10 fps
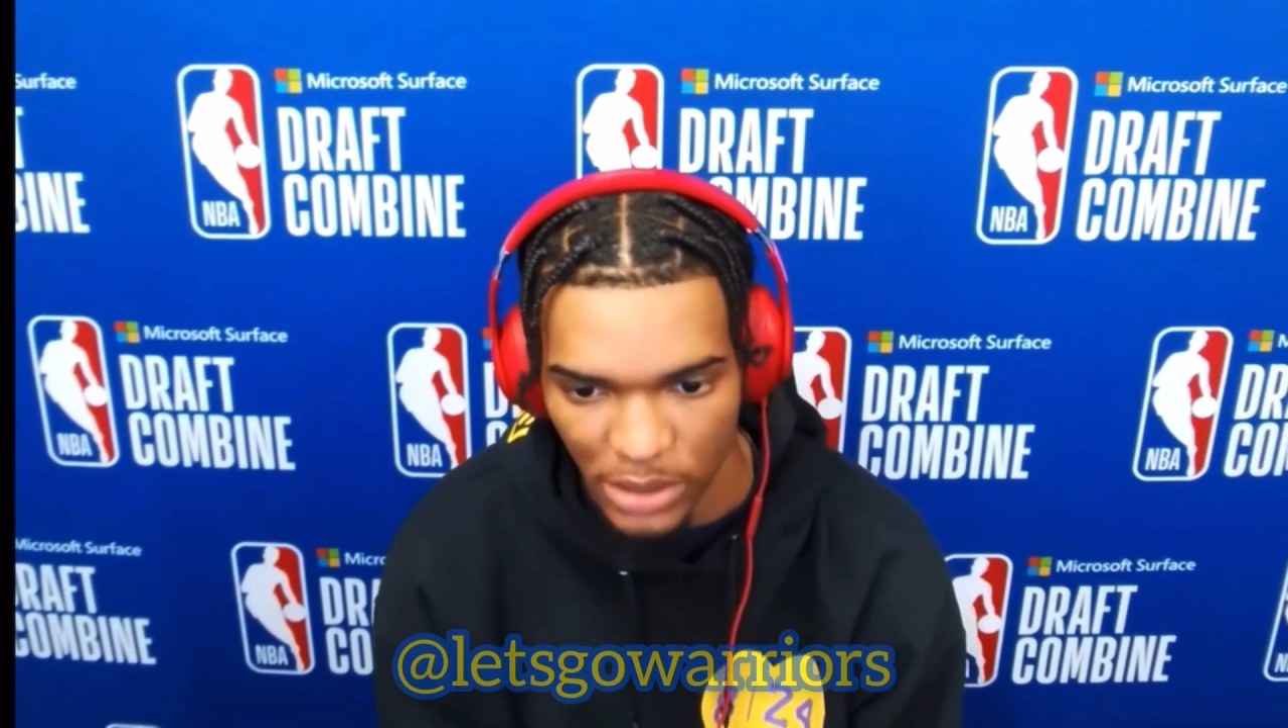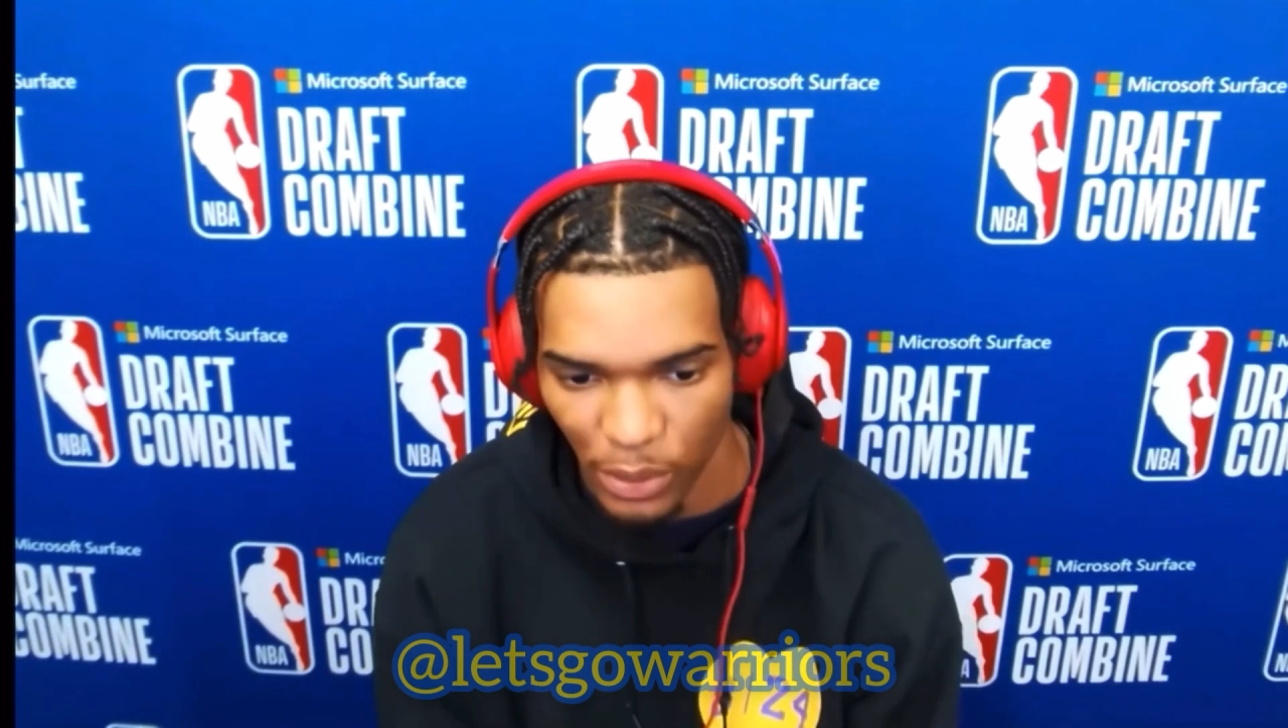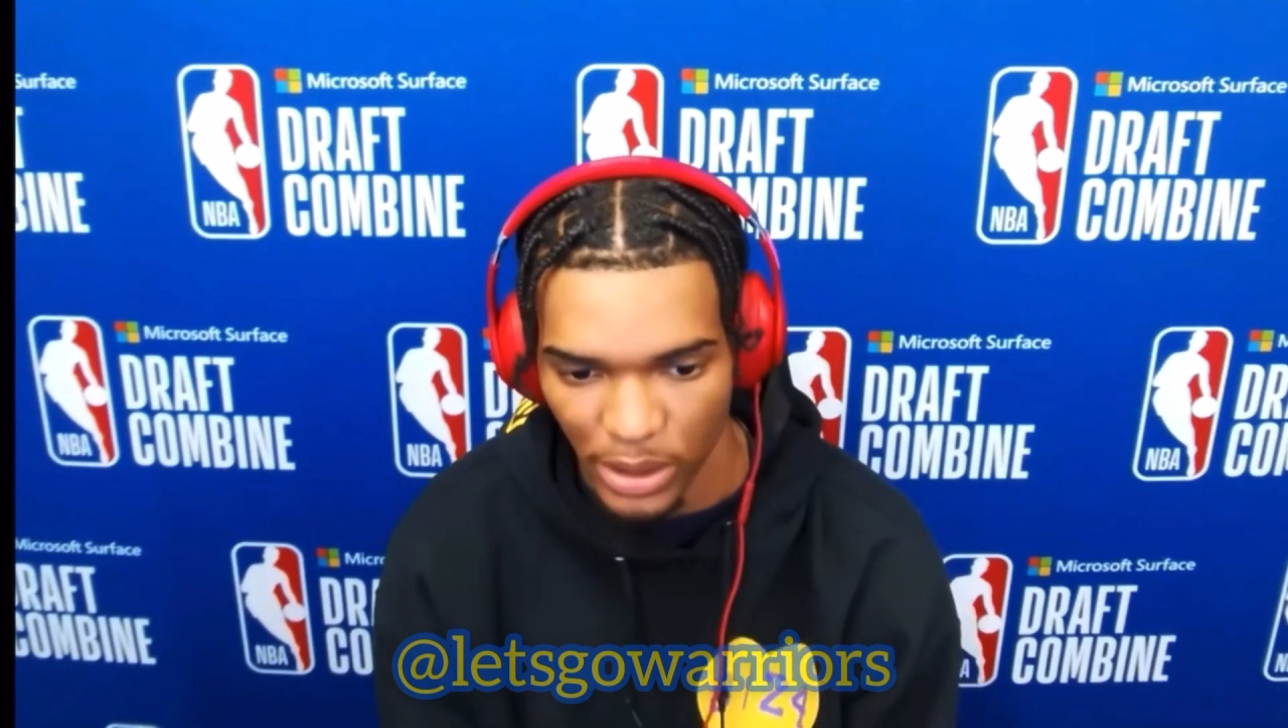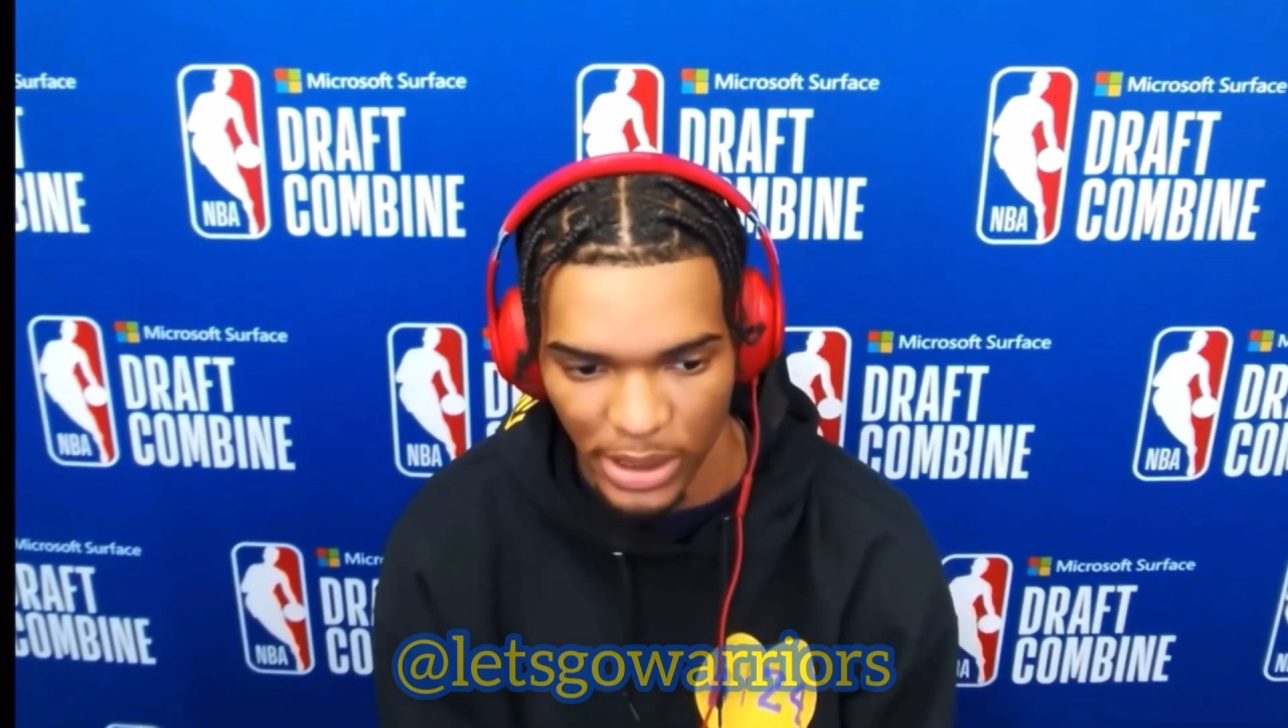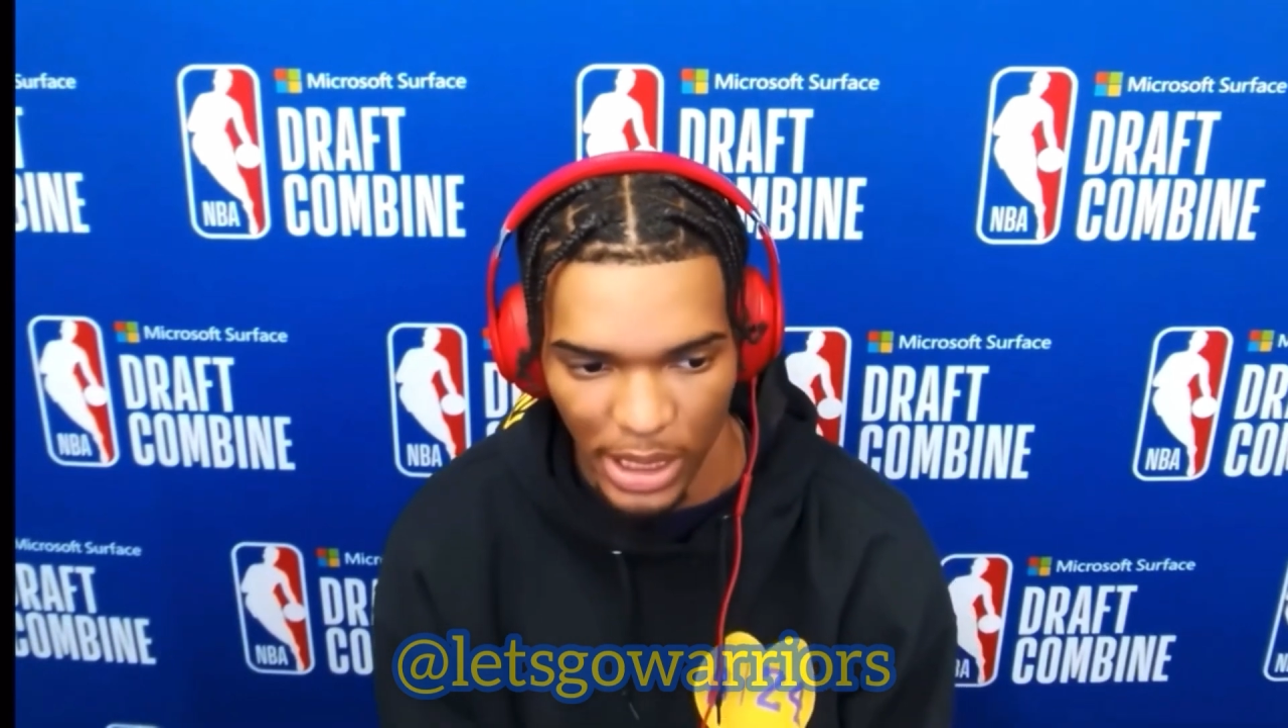
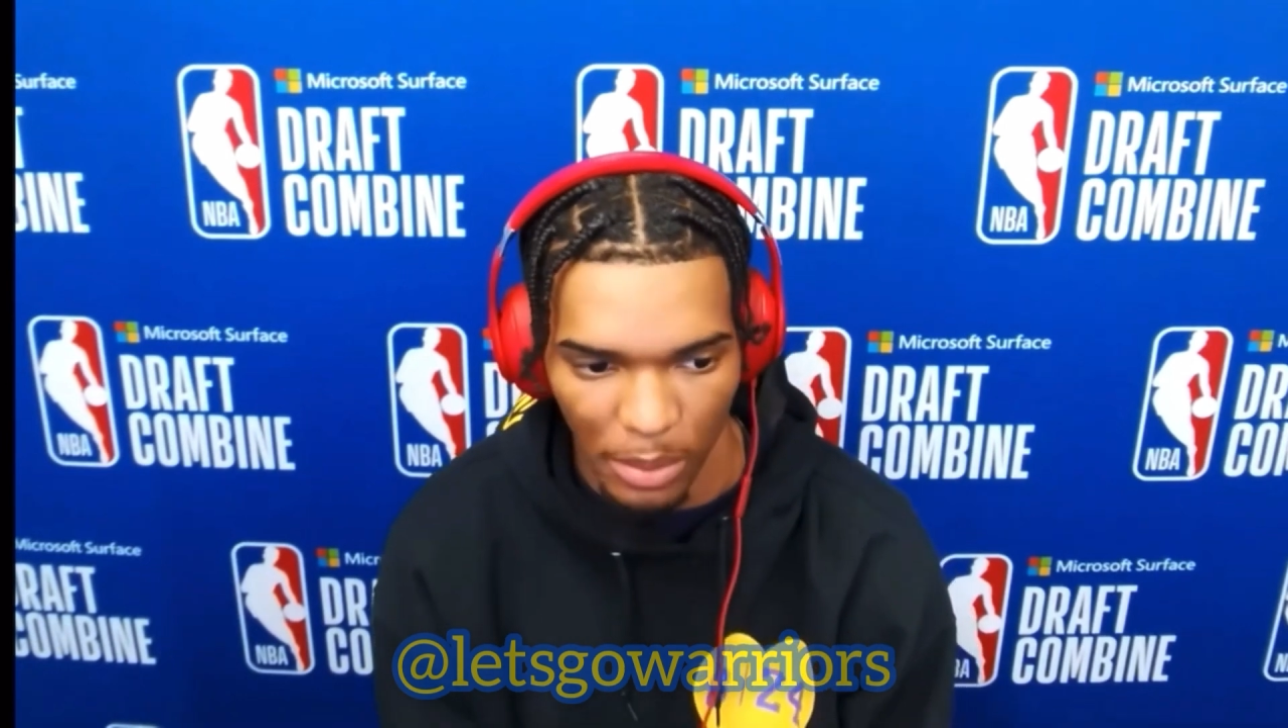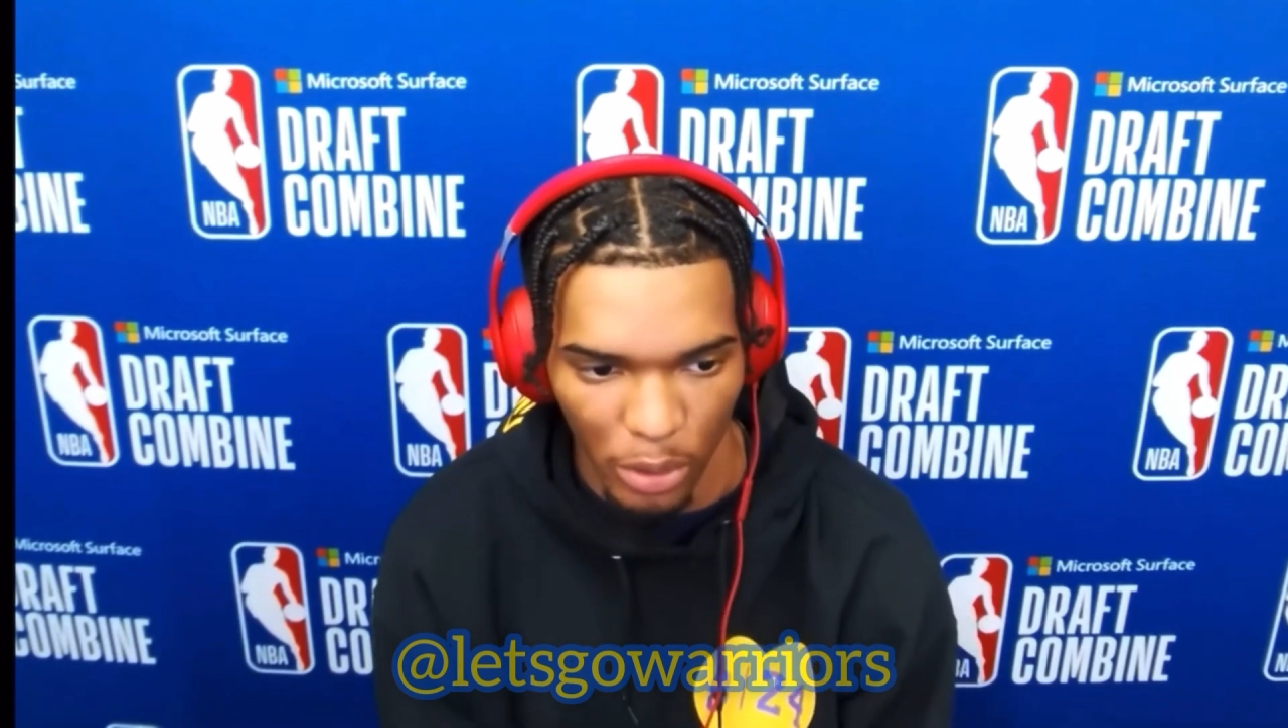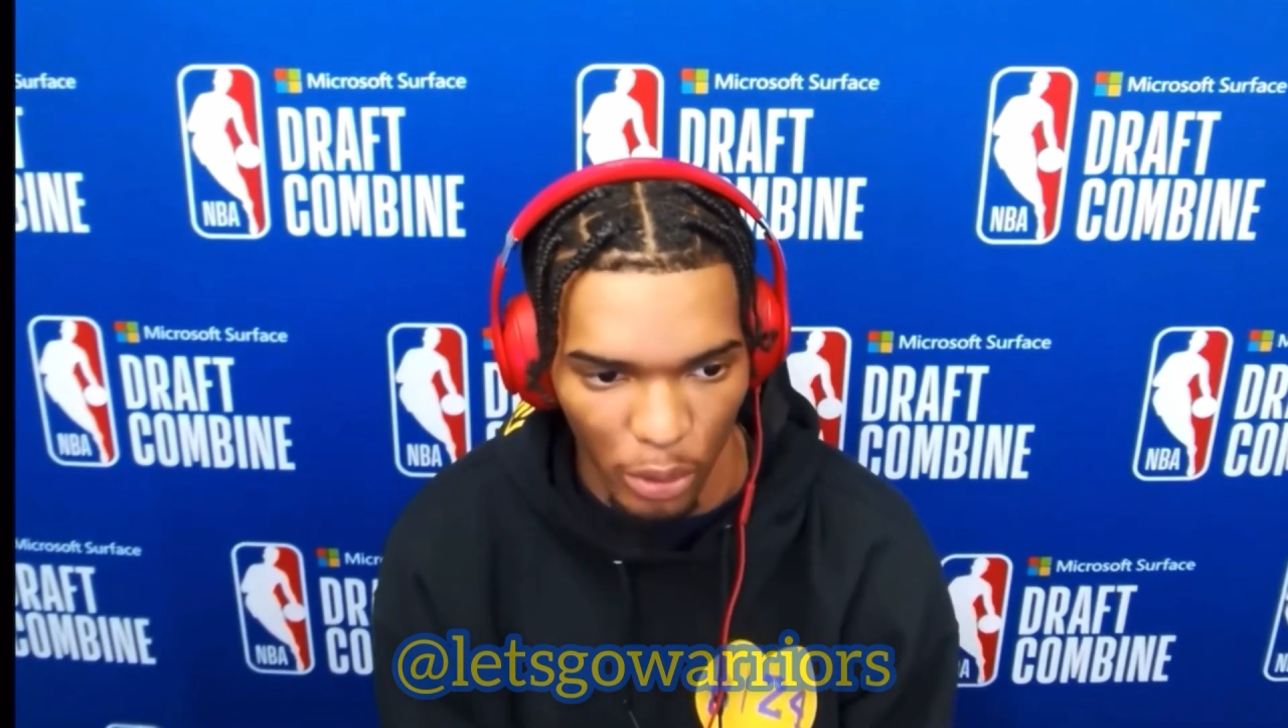for example,